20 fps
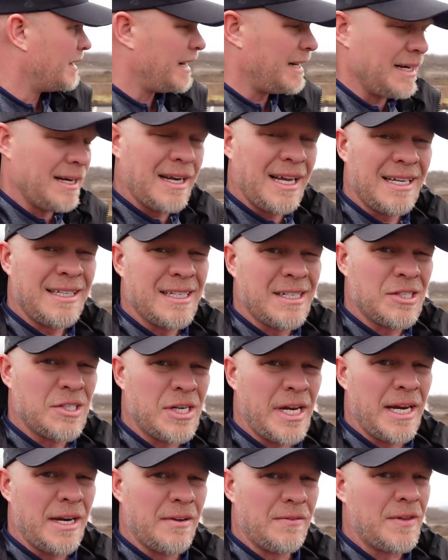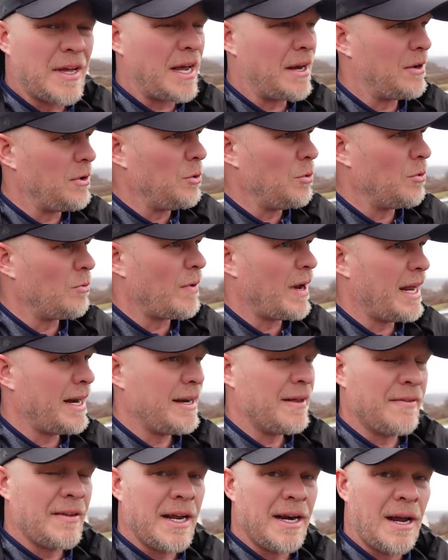I didn't like the shade of that new
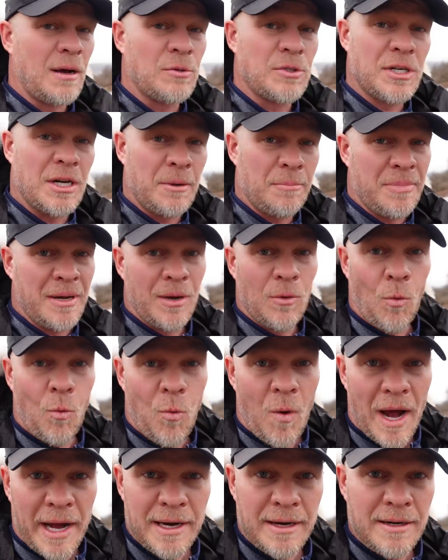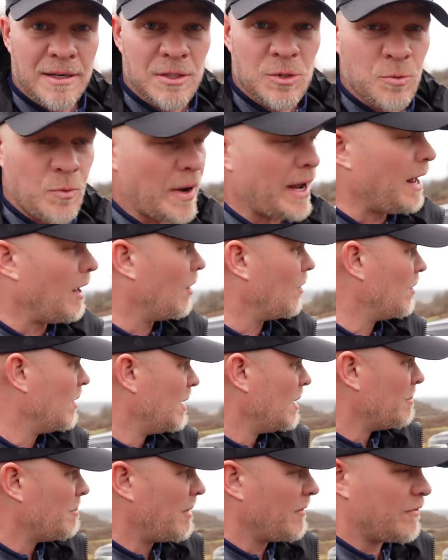red. And then I was gonna pick white as well,
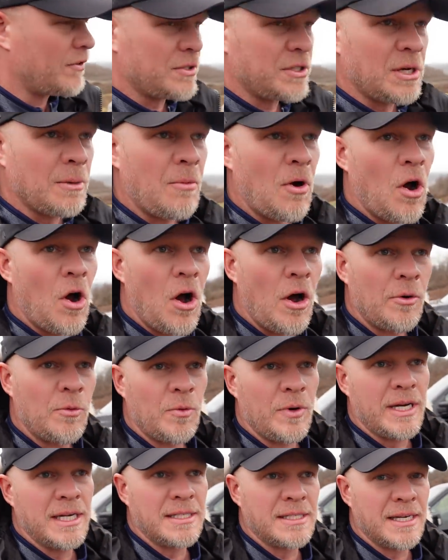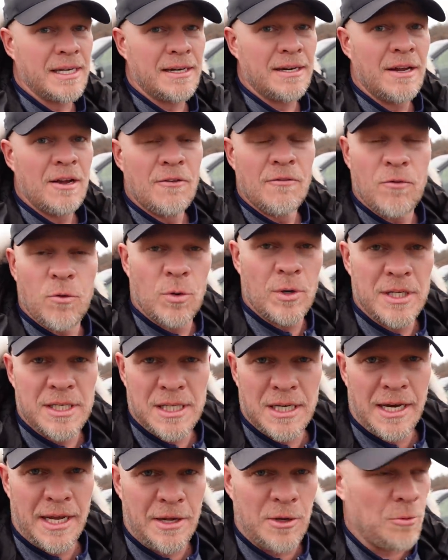but for some odd reason, Ford
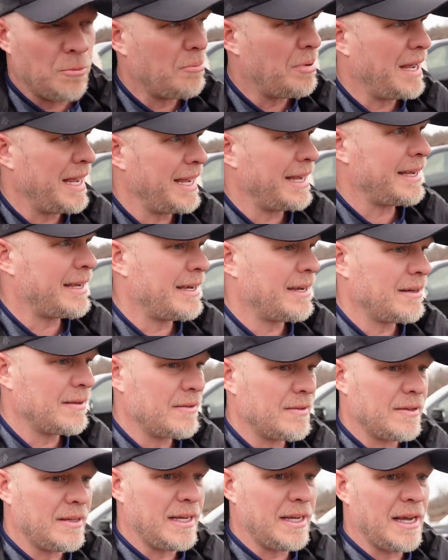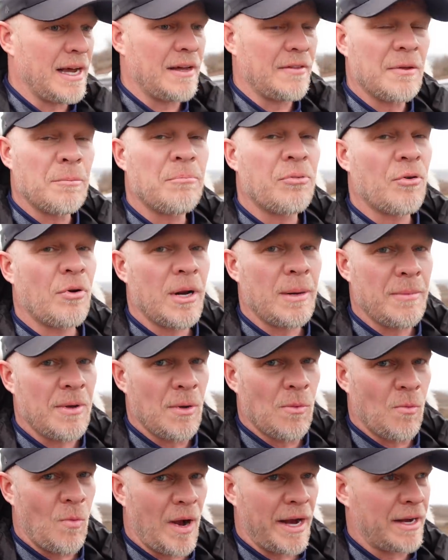doesn't let you pick the, uh, the
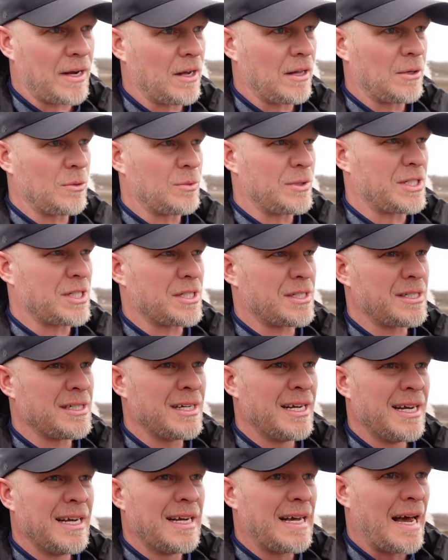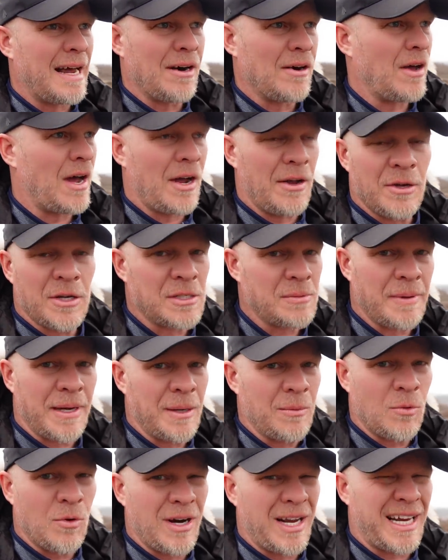premium white color, which is, I don't know how you
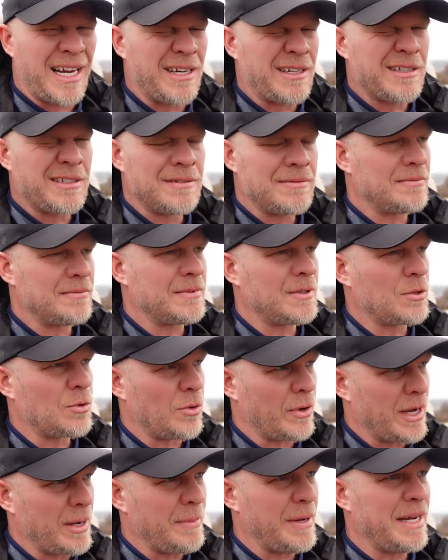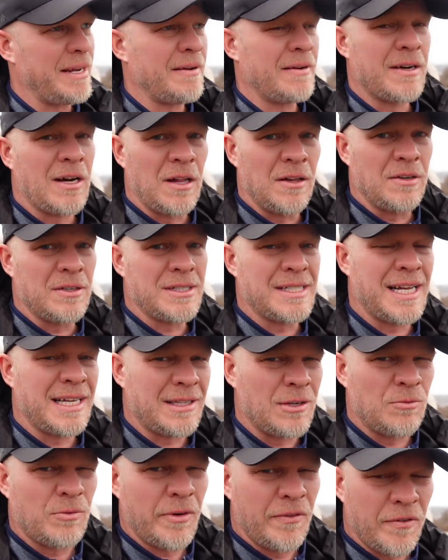explain, more like a creamy color. It's
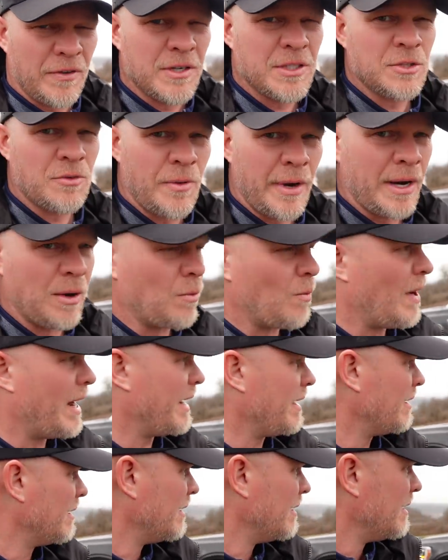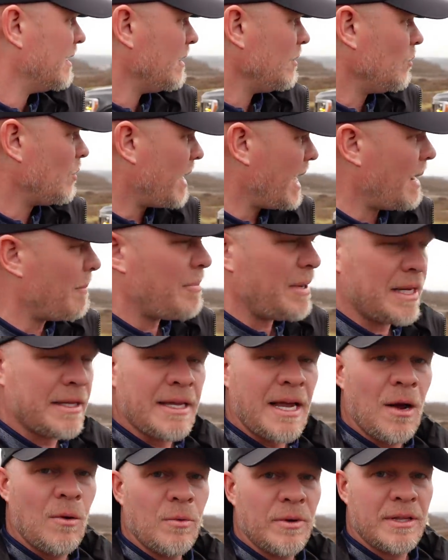not the refrigerator white. You can't pick
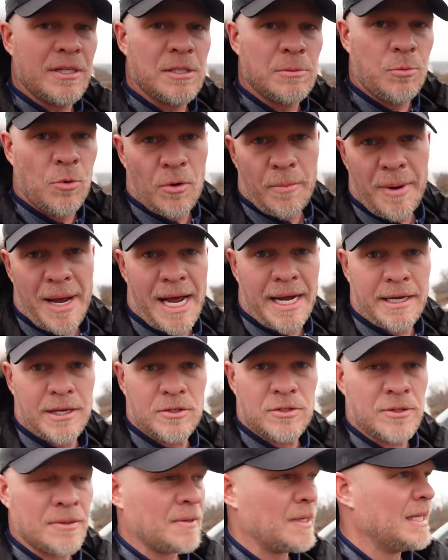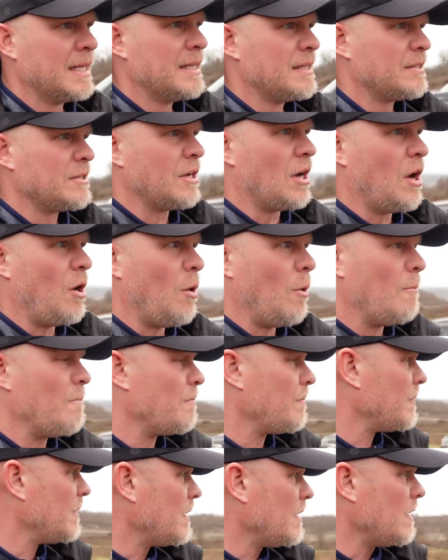that with the sport package. So,
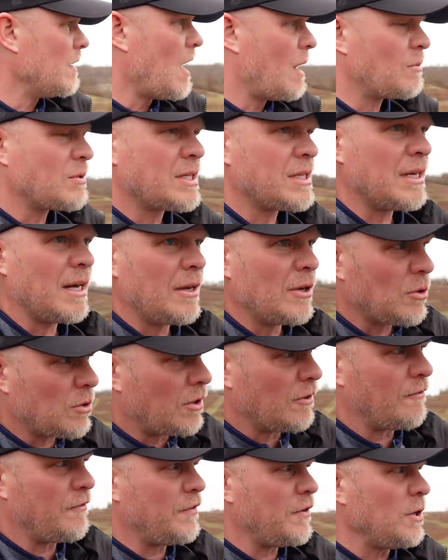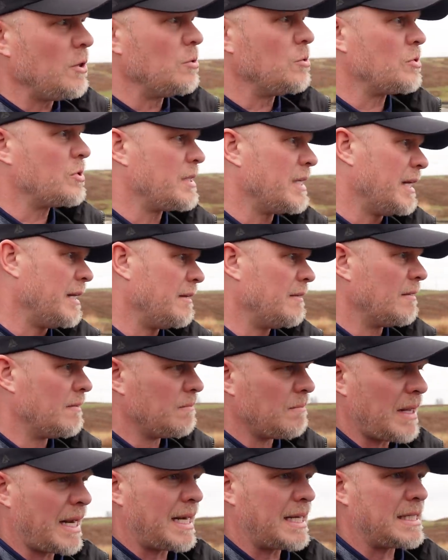you know, I was a little confused, and
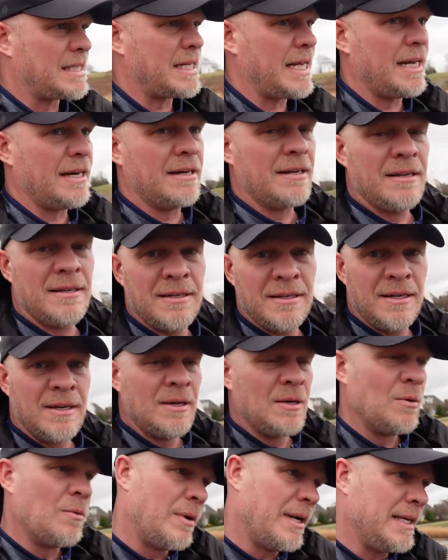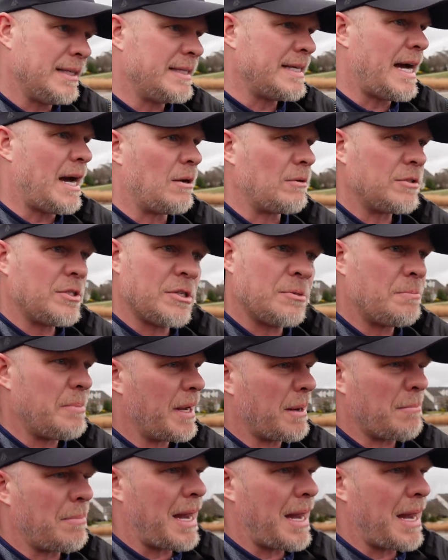like I said, when in doubt, just pick